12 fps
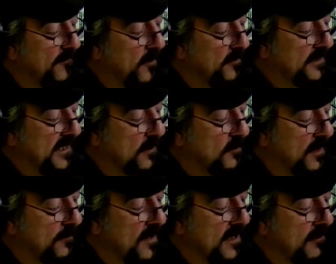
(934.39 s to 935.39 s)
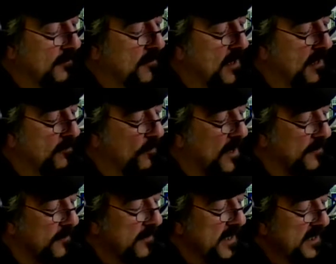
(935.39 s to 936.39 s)
before we take a quick break, I want to
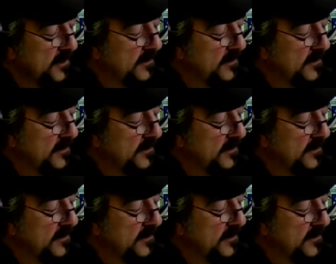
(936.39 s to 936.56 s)
remind